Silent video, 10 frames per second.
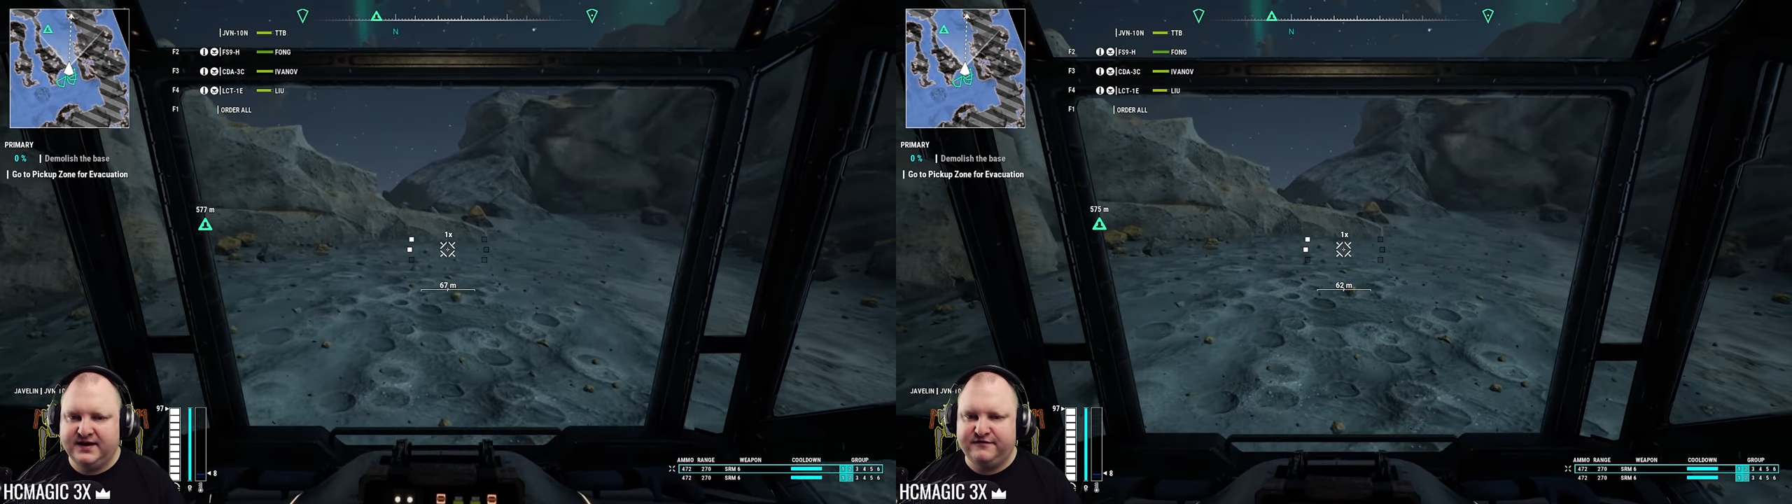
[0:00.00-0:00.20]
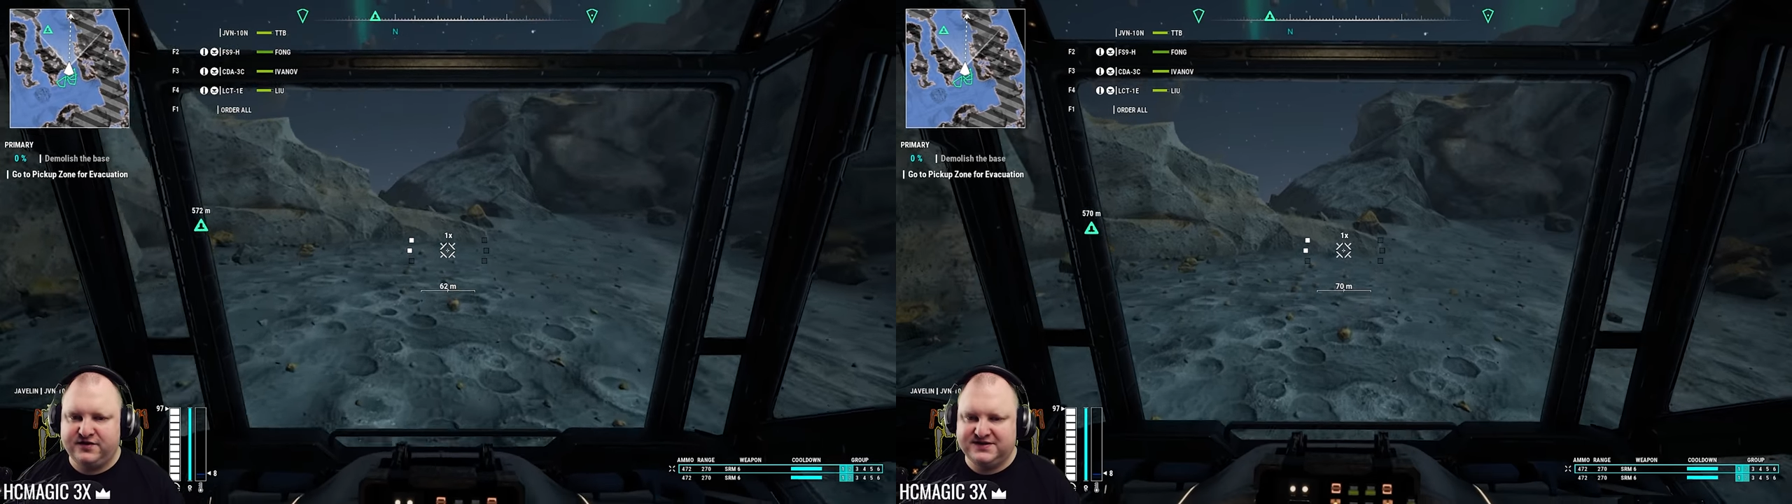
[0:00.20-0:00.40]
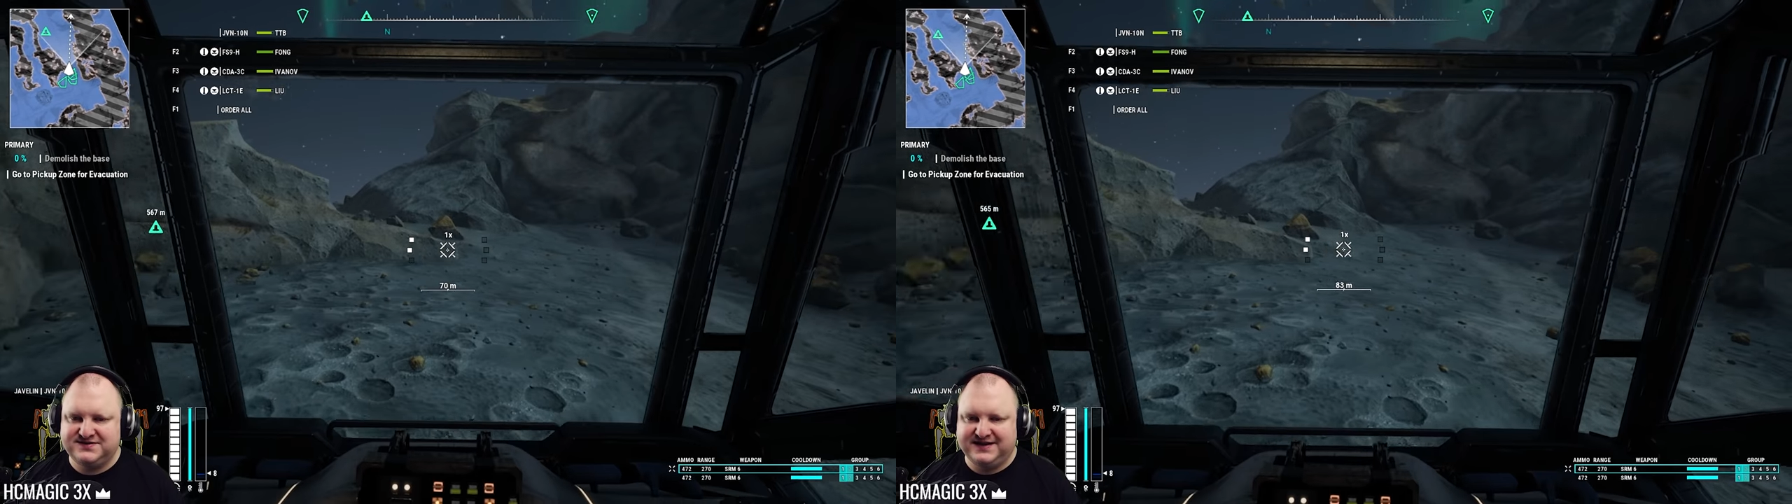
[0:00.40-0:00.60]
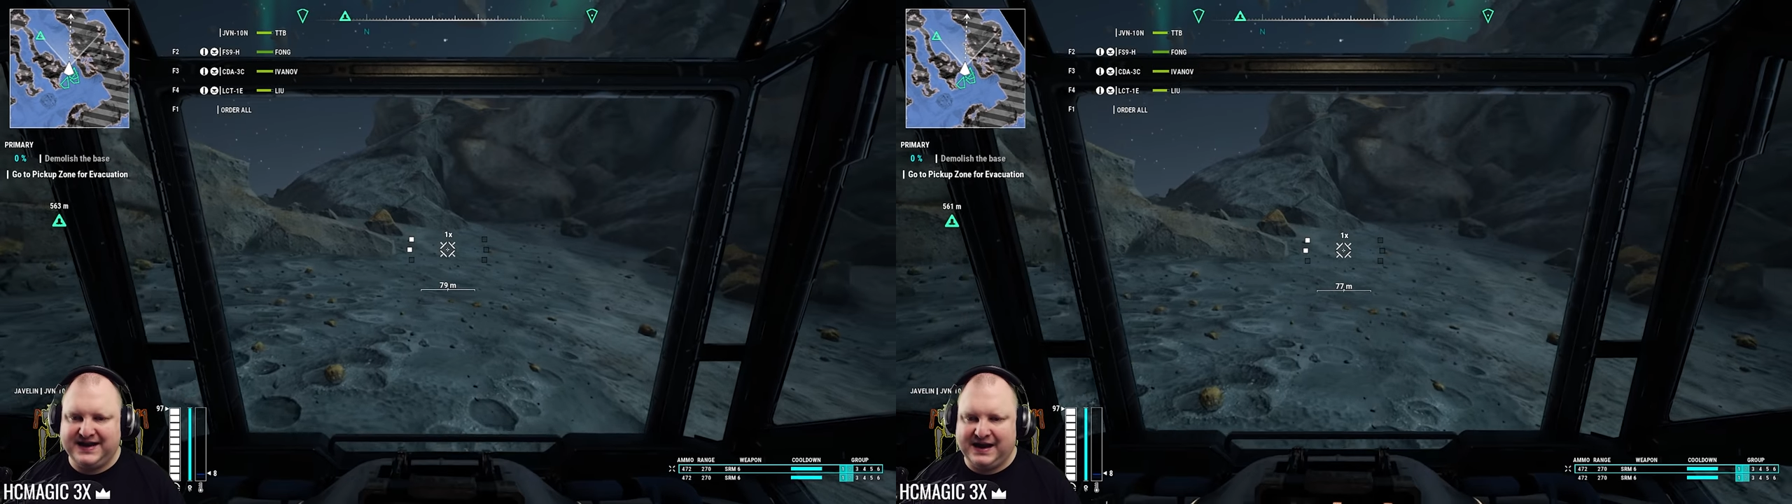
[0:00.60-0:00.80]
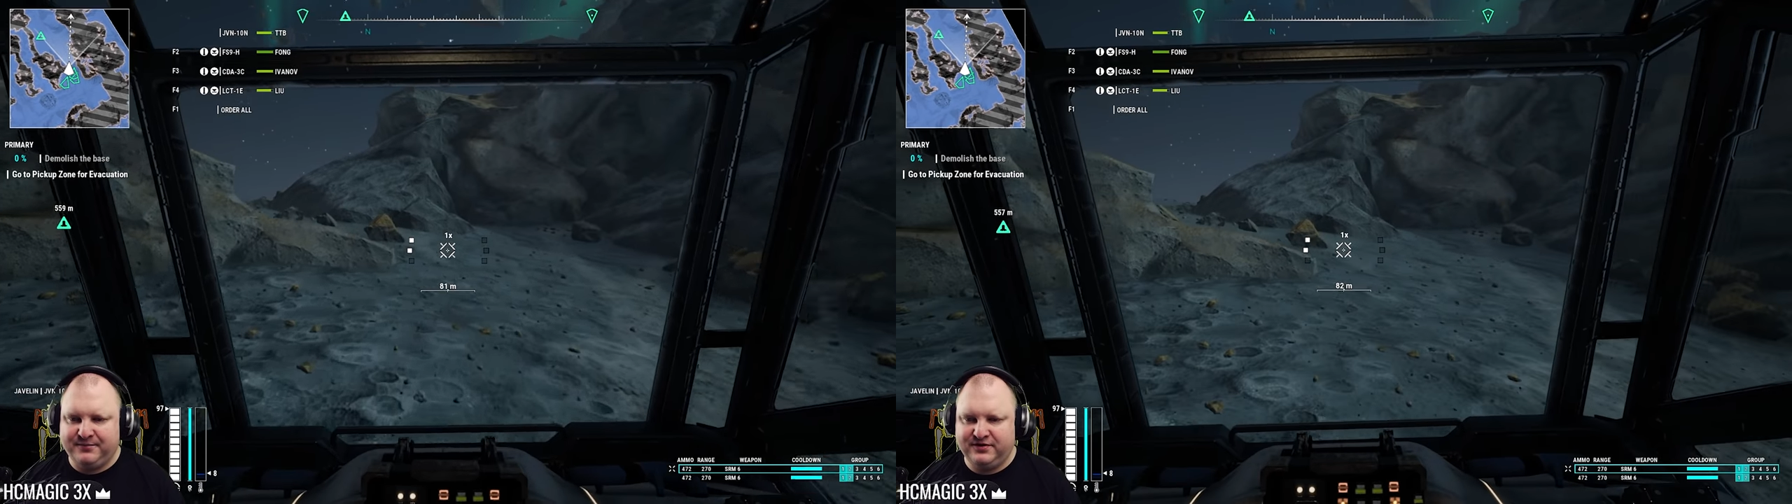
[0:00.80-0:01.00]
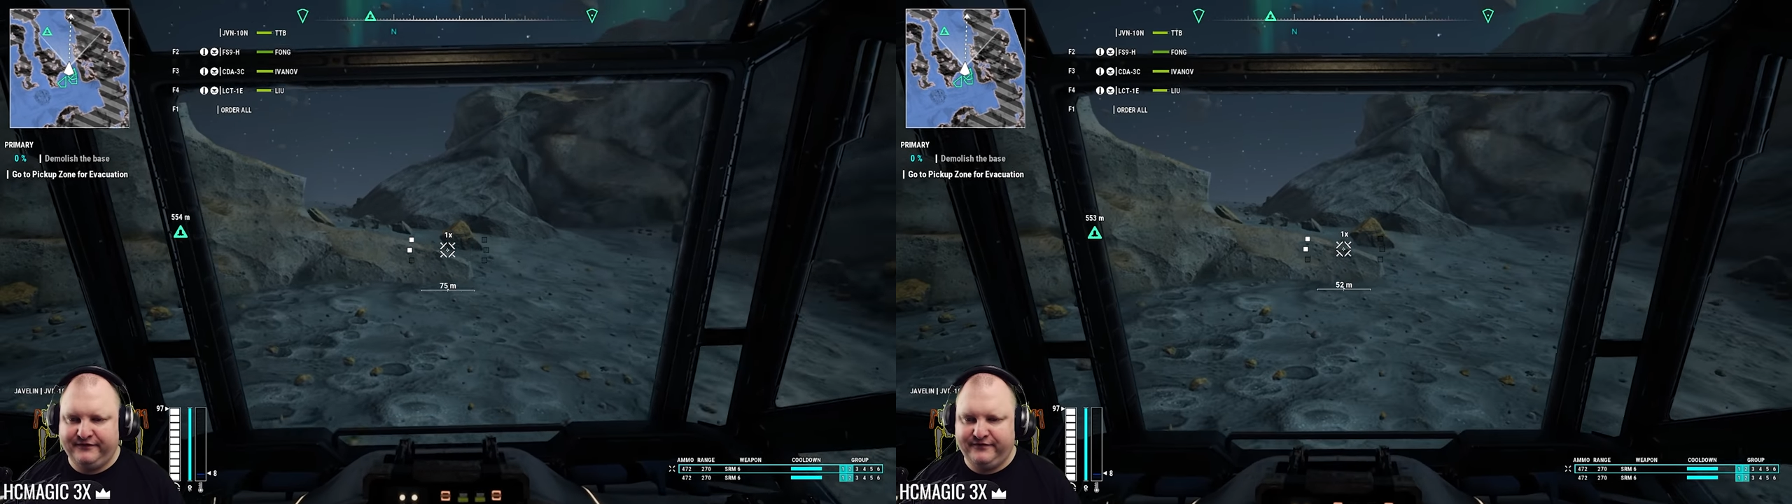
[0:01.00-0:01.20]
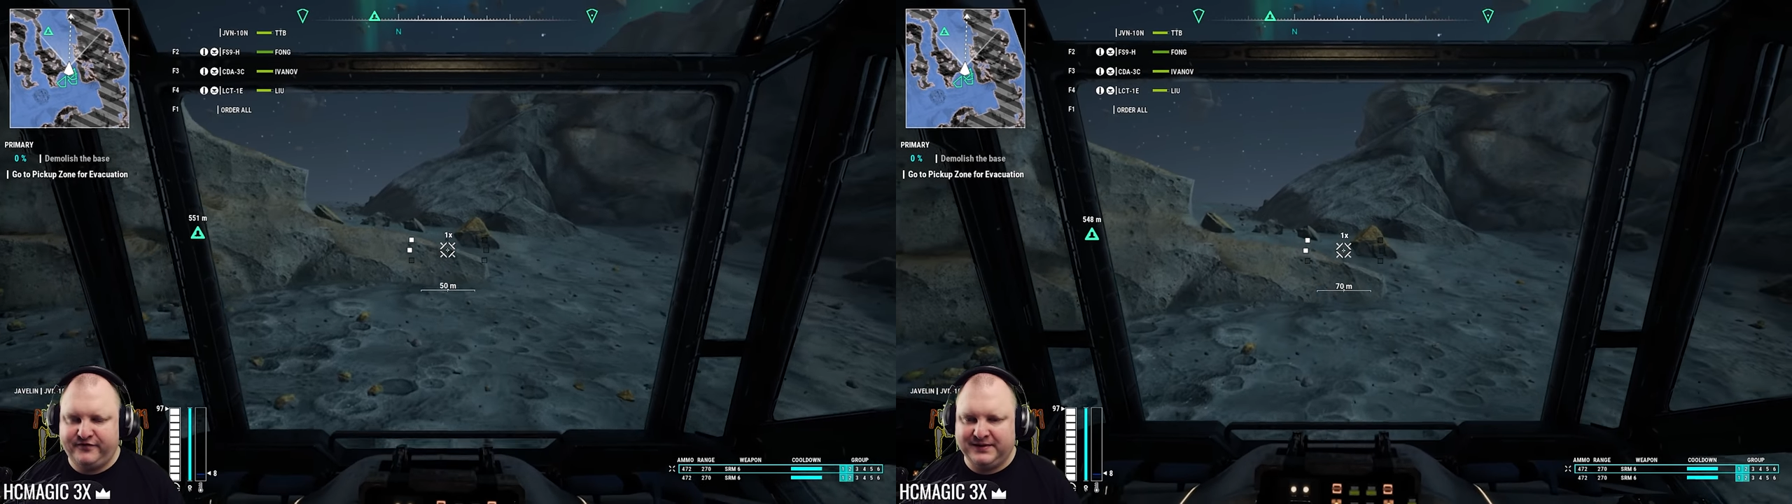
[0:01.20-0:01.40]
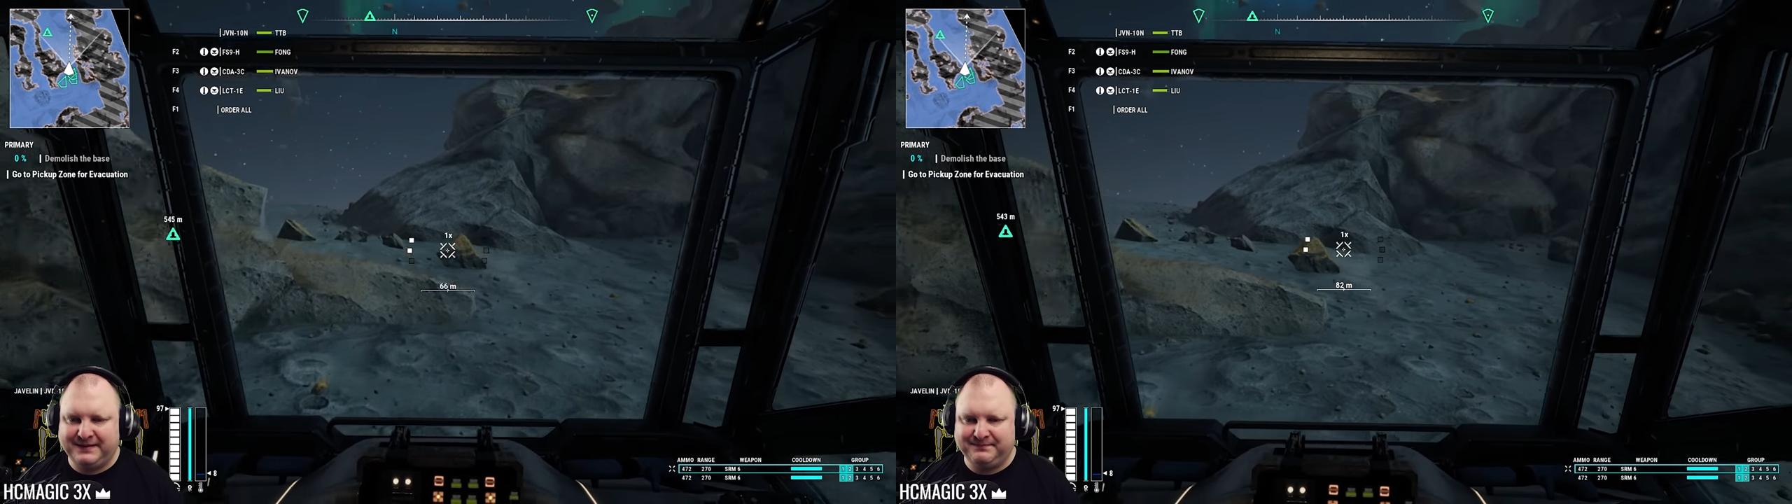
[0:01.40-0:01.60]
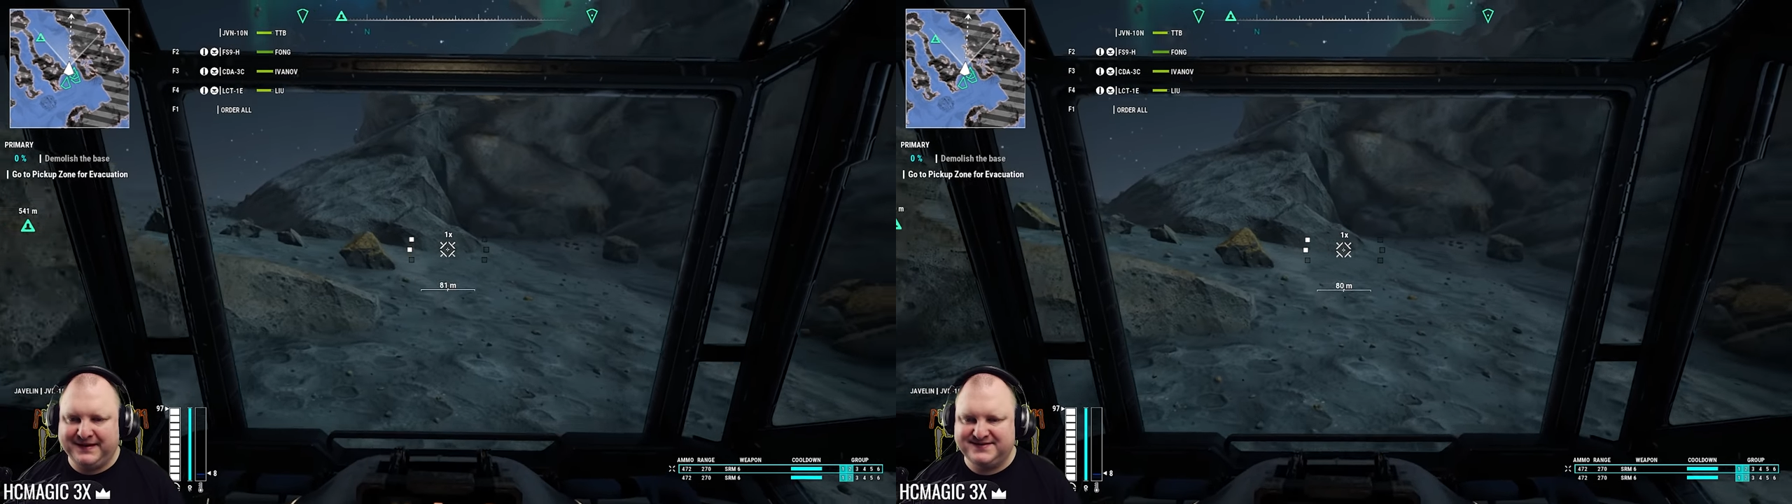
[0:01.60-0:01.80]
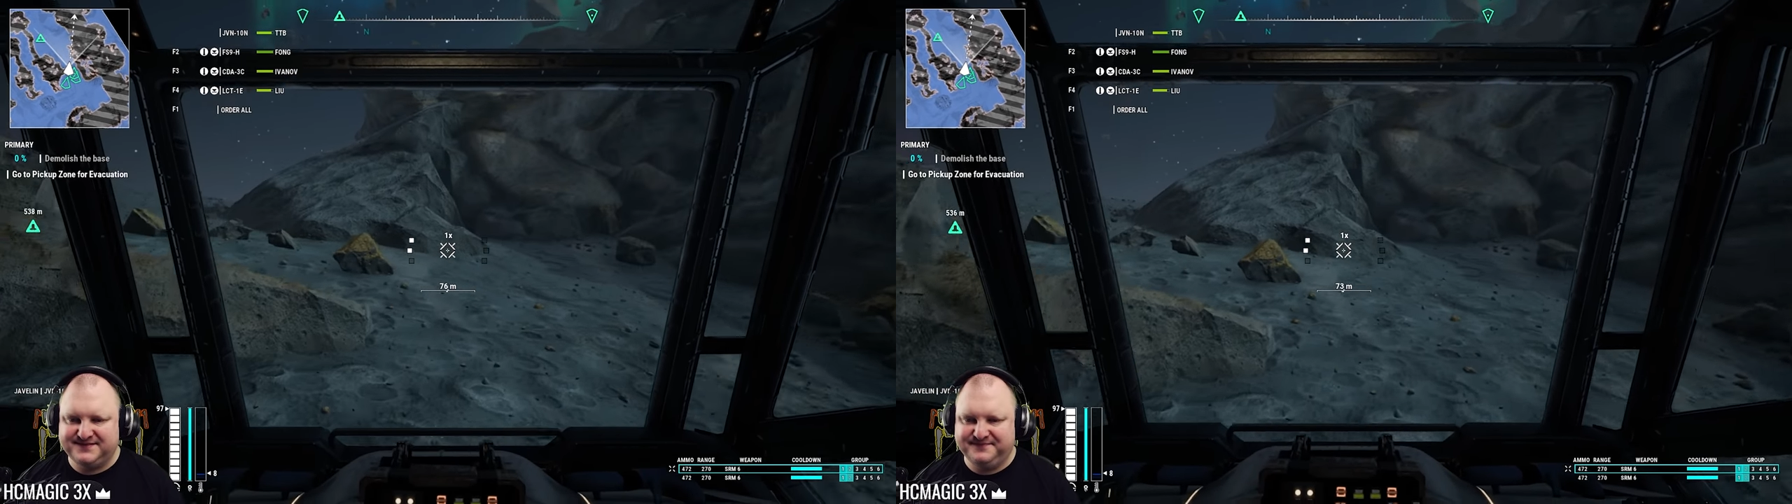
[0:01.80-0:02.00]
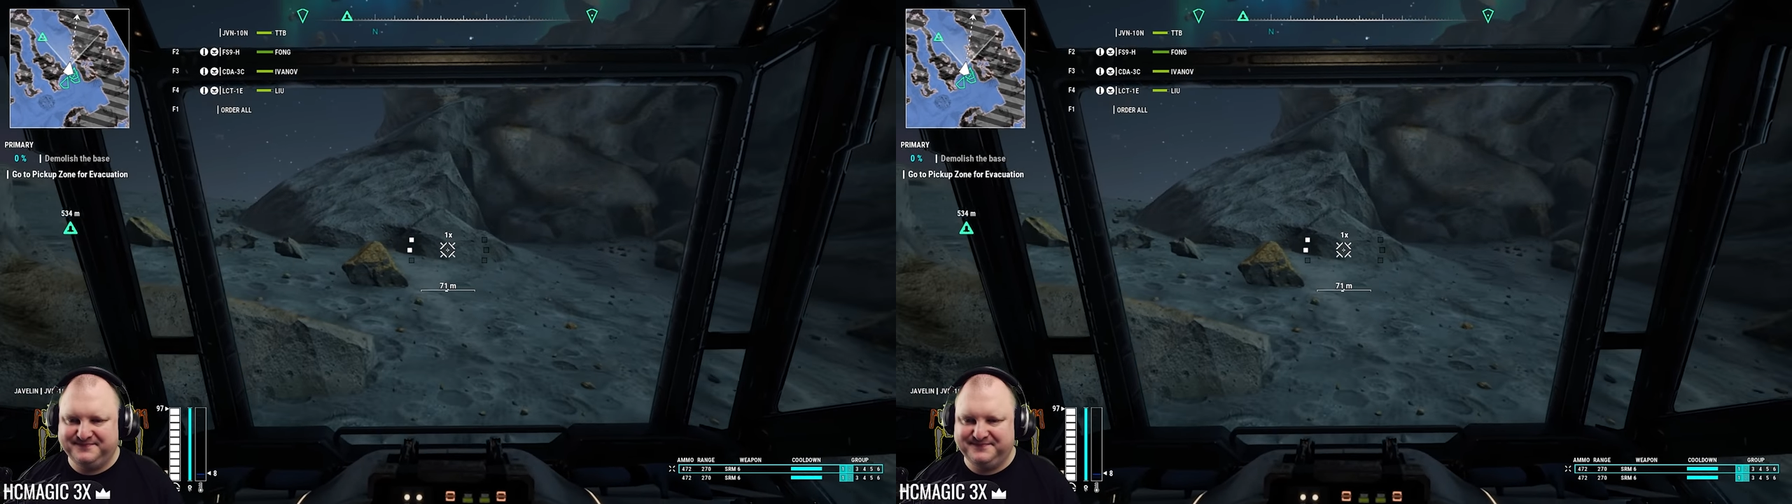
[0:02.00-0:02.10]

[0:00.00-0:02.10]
for us to get ammo even from light mechs.